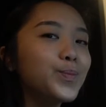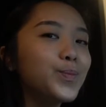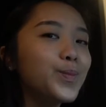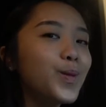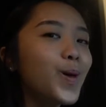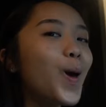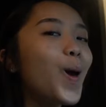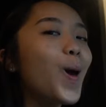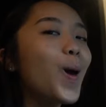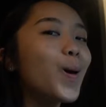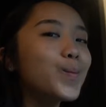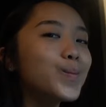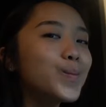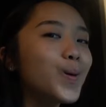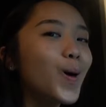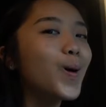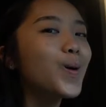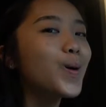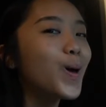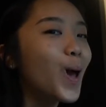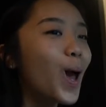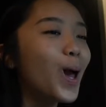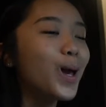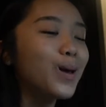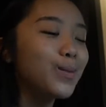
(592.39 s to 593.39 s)
yeah,
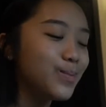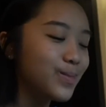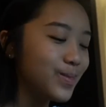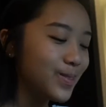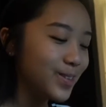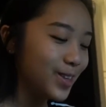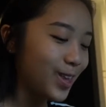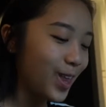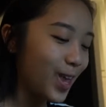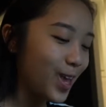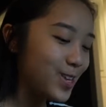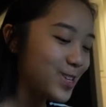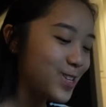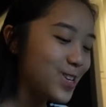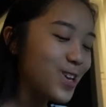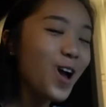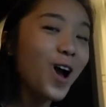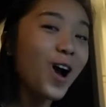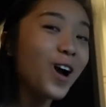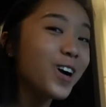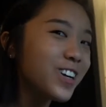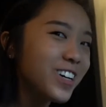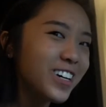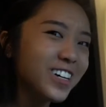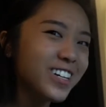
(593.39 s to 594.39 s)
okay, but I'm
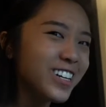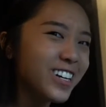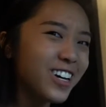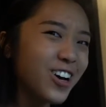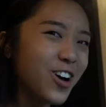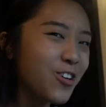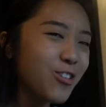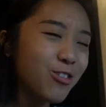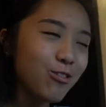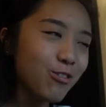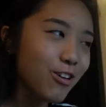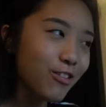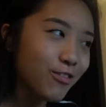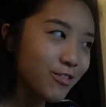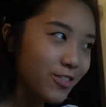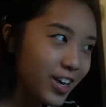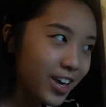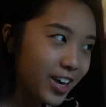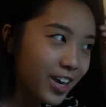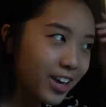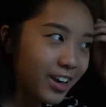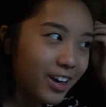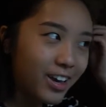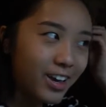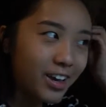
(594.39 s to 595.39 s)
not gonna go
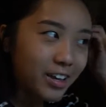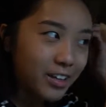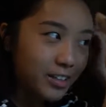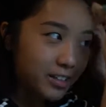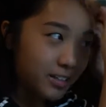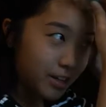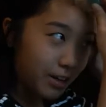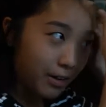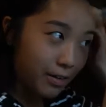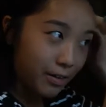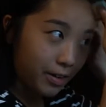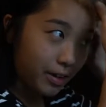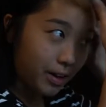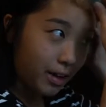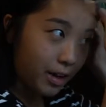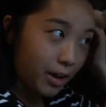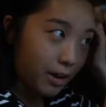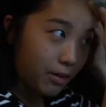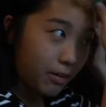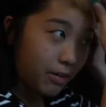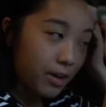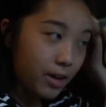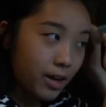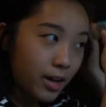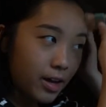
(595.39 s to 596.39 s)
thrifting in
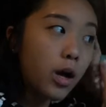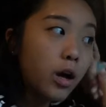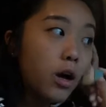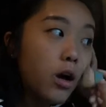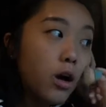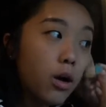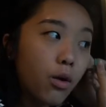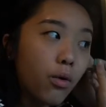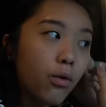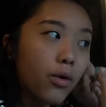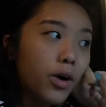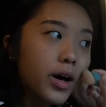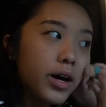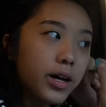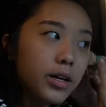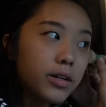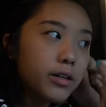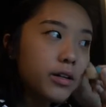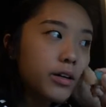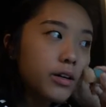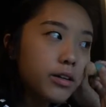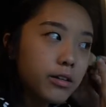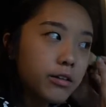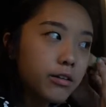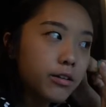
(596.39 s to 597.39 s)
Tokyo. Oh,
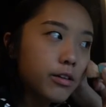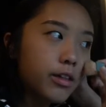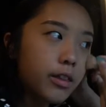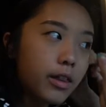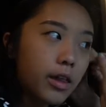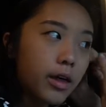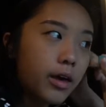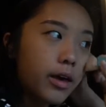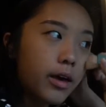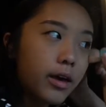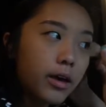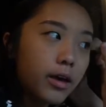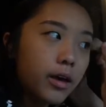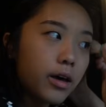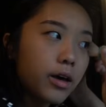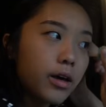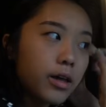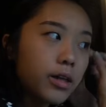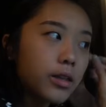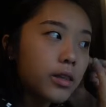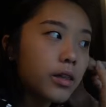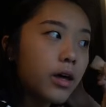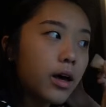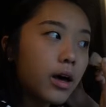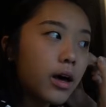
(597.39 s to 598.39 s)
another thing
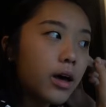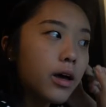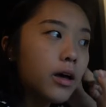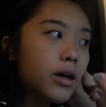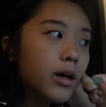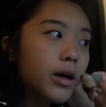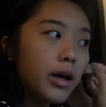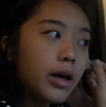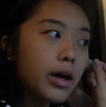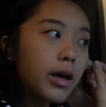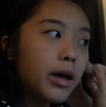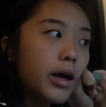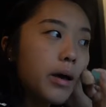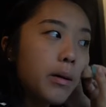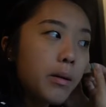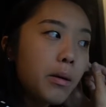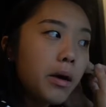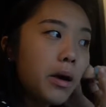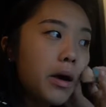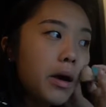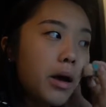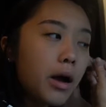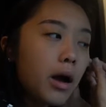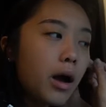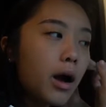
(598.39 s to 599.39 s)
that
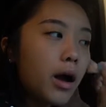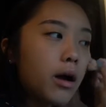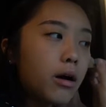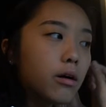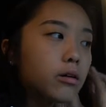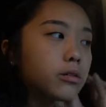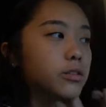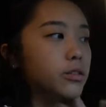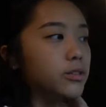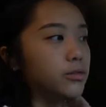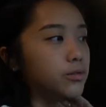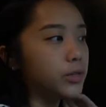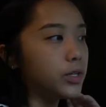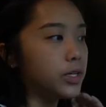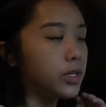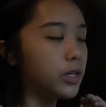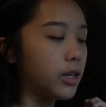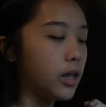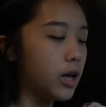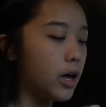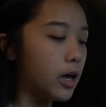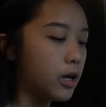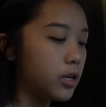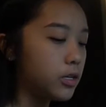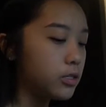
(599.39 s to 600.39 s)
I also
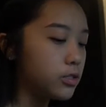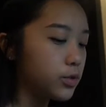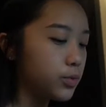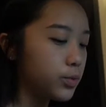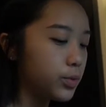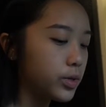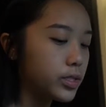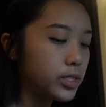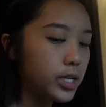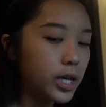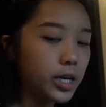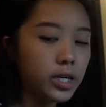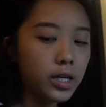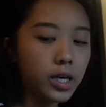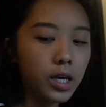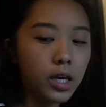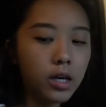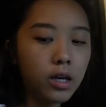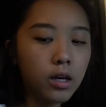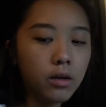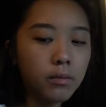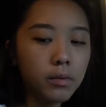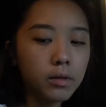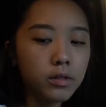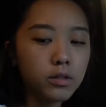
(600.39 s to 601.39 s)
realized was I
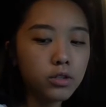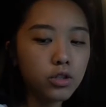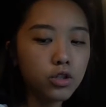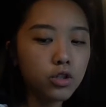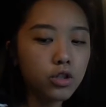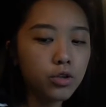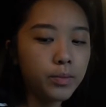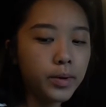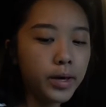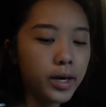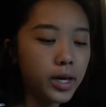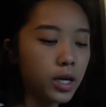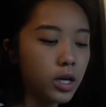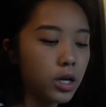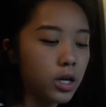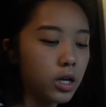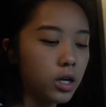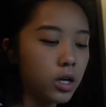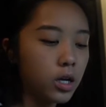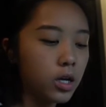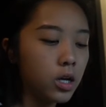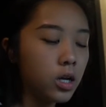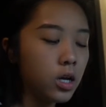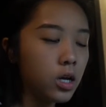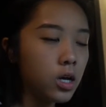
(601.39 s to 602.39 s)
came to
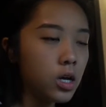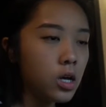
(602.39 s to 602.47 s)
Japan